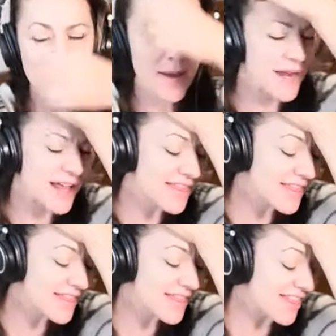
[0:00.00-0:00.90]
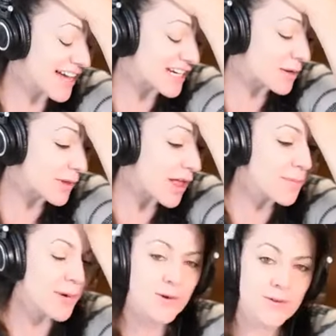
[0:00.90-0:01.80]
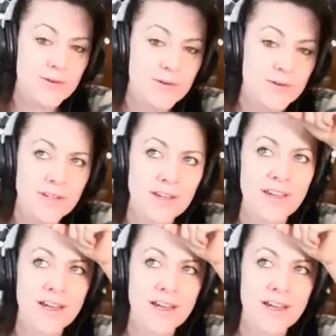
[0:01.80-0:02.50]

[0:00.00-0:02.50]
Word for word: I mean, I, I think I did a blog post